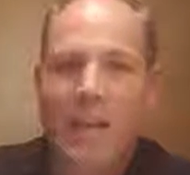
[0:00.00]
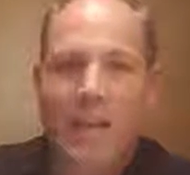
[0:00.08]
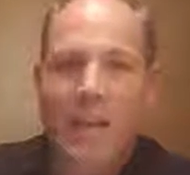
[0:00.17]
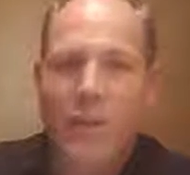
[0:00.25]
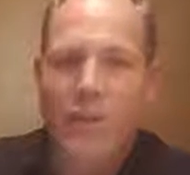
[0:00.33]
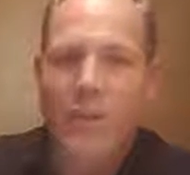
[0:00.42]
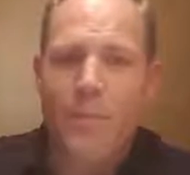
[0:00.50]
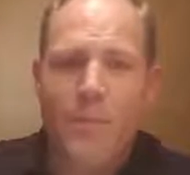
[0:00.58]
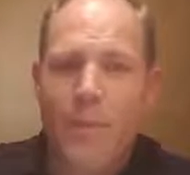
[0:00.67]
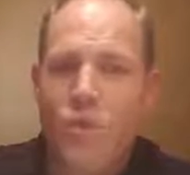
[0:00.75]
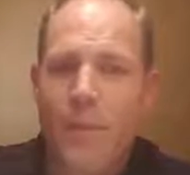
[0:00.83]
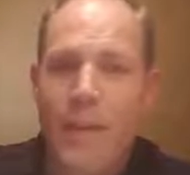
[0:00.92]
Leadership
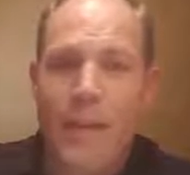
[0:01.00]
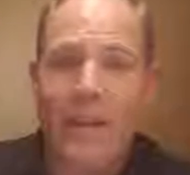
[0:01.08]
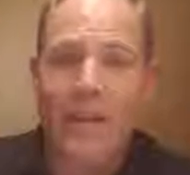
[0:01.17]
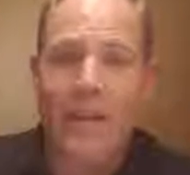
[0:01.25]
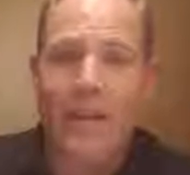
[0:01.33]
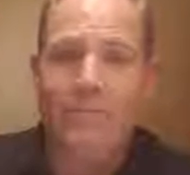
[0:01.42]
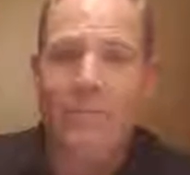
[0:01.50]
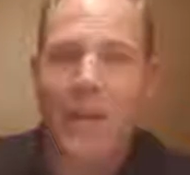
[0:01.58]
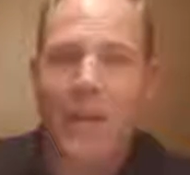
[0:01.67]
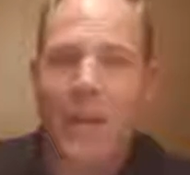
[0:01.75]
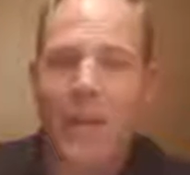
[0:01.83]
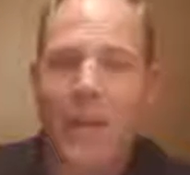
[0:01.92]
is a tricky thing,
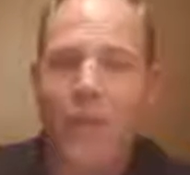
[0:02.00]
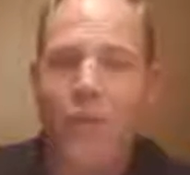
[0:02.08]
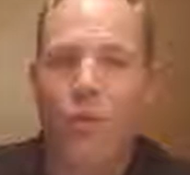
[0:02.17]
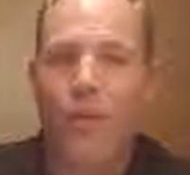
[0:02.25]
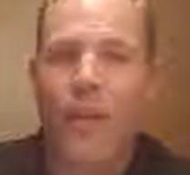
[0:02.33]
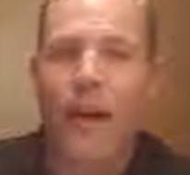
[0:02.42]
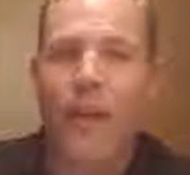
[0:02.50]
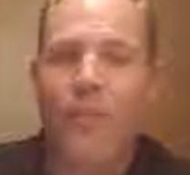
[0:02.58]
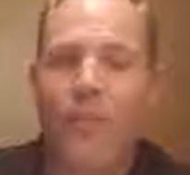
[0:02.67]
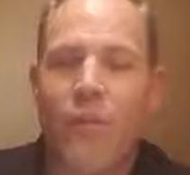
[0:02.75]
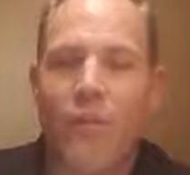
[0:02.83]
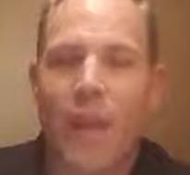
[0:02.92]
and in your
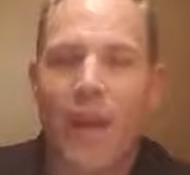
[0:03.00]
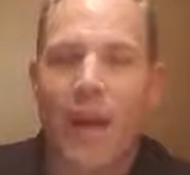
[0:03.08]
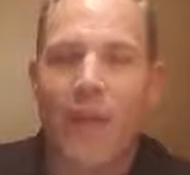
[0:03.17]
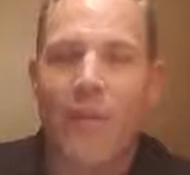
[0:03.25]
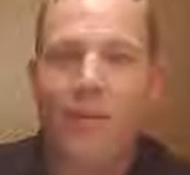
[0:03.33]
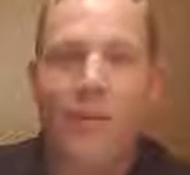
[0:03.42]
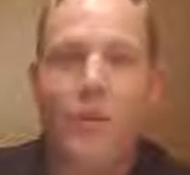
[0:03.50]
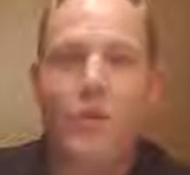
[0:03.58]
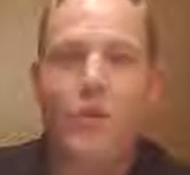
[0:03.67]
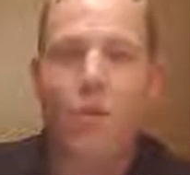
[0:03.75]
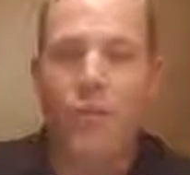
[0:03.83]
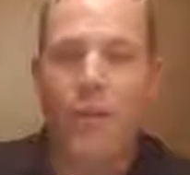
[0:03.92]
life you may not
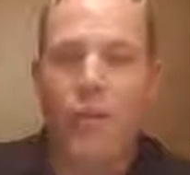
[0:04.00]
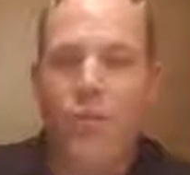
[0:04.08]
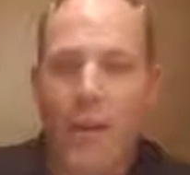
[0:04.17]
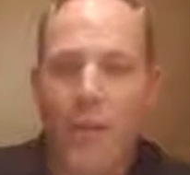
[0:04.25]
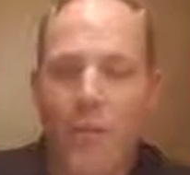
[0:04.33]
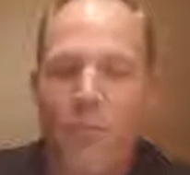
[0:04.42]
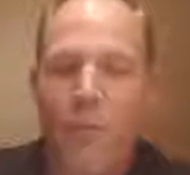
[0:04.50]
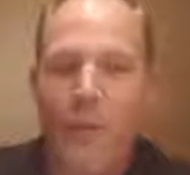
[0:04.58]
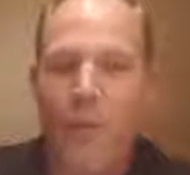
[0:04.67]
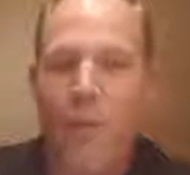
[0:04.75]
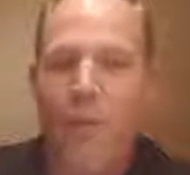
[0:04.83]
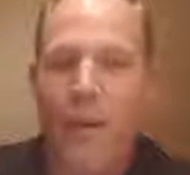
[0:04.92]
necessarily dream of
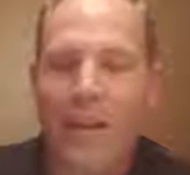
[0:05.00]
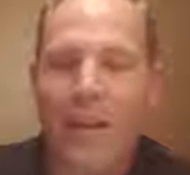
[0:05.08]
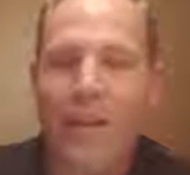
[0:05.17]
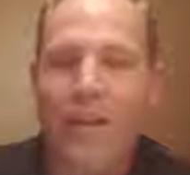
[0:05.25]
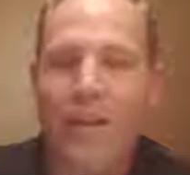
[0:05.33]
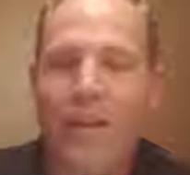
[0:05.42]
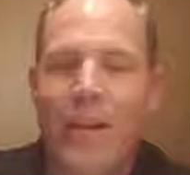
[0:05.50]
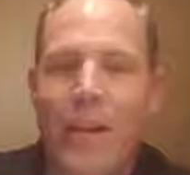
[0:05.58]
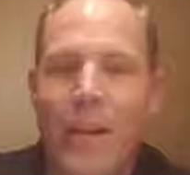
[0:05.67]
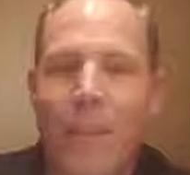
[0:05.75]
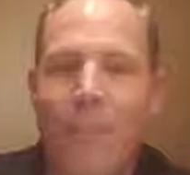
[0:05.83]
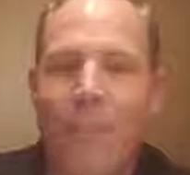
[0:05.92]
being a great leader,
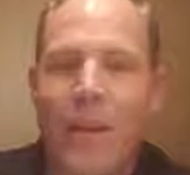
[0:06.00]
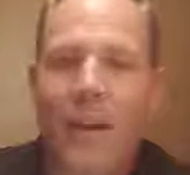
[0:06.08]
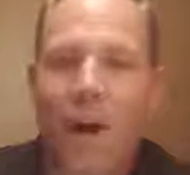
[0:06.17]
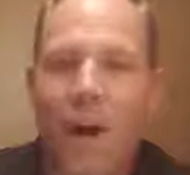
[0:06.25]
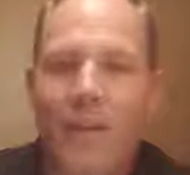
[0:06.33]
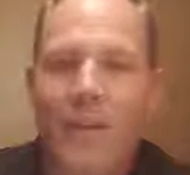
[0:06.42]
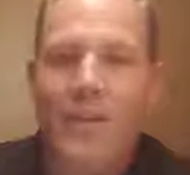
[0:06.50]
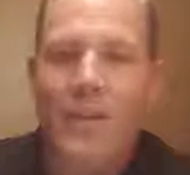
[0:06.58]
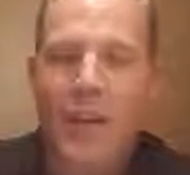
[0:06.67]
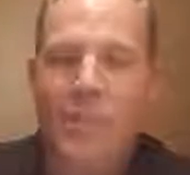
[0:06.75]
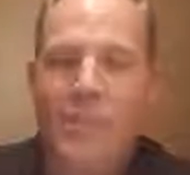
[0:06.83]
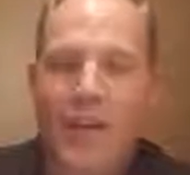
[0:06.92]
but
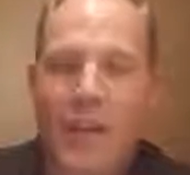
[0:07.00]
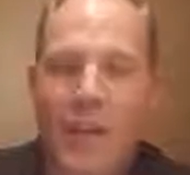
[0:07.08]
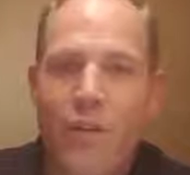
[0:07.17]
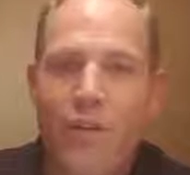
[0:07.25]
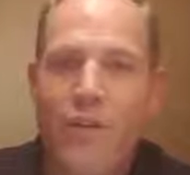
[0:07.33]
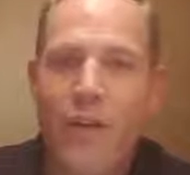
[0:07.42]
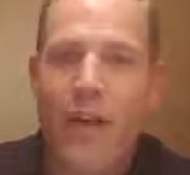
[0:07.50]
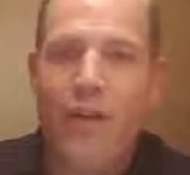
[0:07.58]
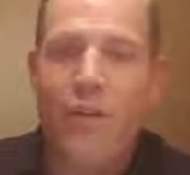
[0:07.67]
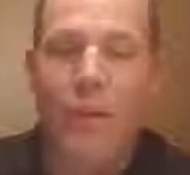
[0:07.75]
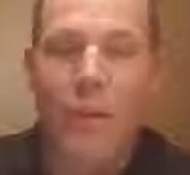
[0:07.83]
oftentimes leaders have a